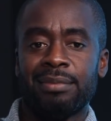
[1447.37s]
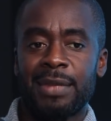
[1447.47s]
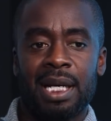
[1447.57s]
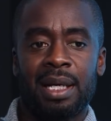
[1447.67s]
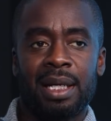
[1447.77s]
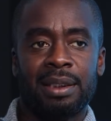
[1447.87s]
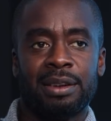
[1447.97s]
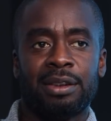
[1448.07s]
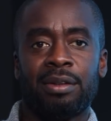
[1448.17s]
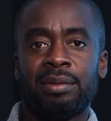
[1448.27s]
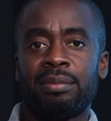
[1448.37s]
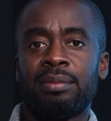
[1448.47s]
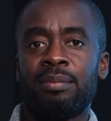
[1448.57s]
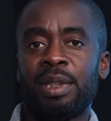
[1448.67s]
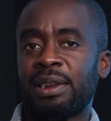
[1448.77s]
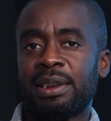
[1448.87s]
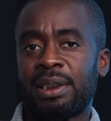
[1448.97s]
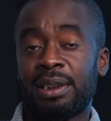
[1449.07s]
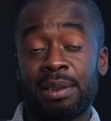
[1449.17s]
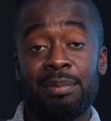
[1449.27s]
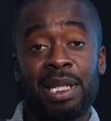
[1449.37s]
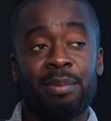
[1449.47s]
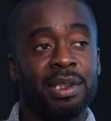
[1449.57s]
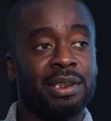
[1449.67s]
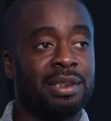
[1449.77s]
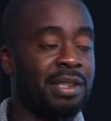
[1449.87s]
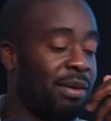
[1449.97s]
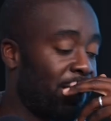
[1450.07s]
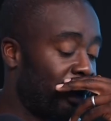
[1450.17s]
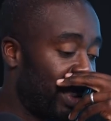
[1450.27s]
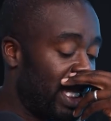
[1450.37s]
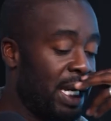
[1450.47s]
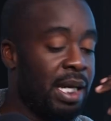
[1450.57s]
in certain businesses and many businesses that I work with,